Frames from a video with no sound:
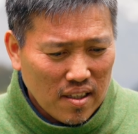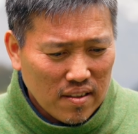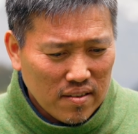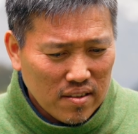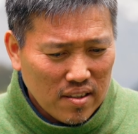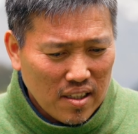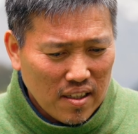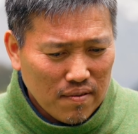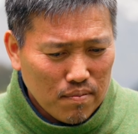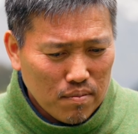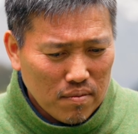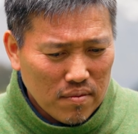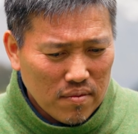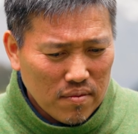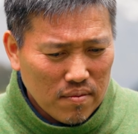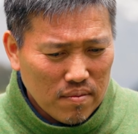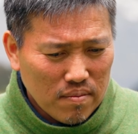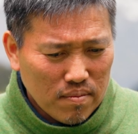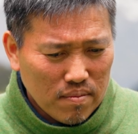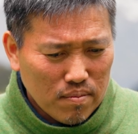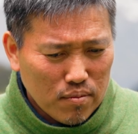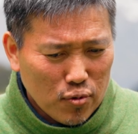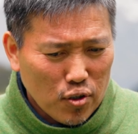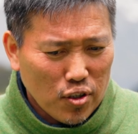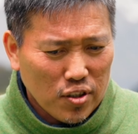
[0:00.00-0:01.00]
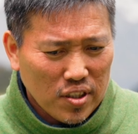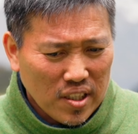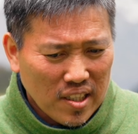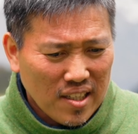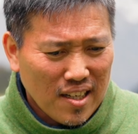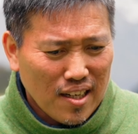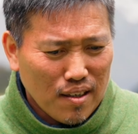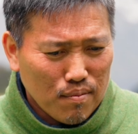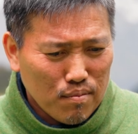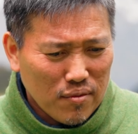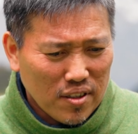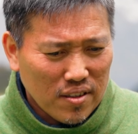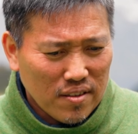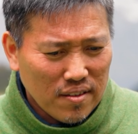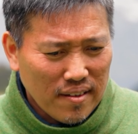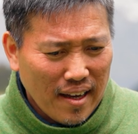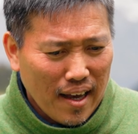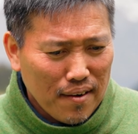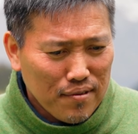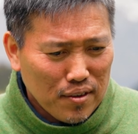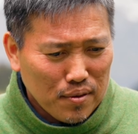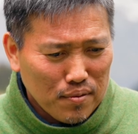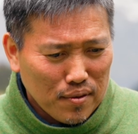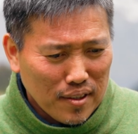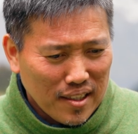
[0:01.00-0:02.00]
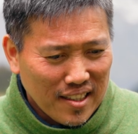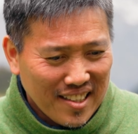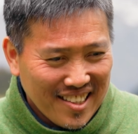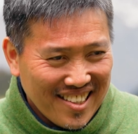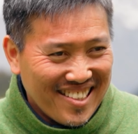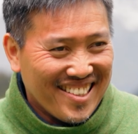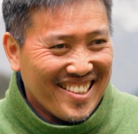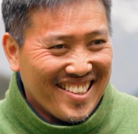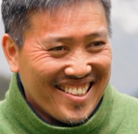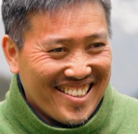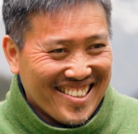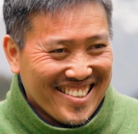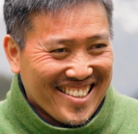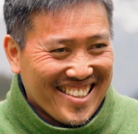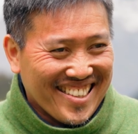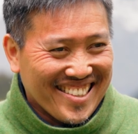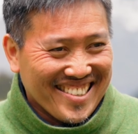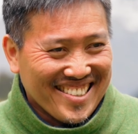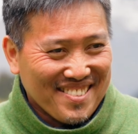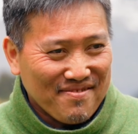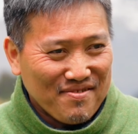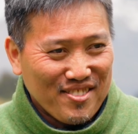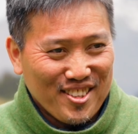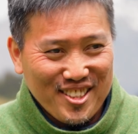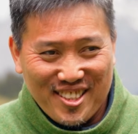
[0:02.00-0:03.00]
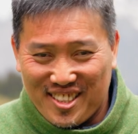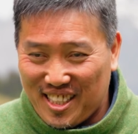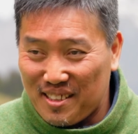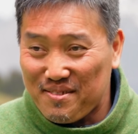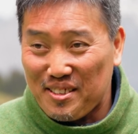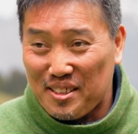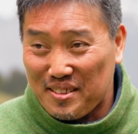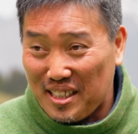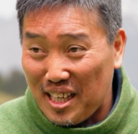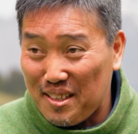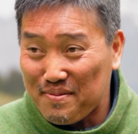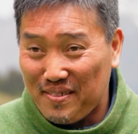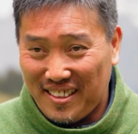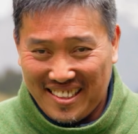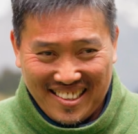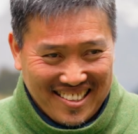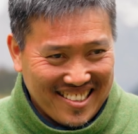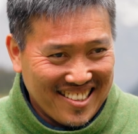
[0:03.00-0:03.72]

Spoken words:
you have broken up, but you haven't really, because the kids are coming.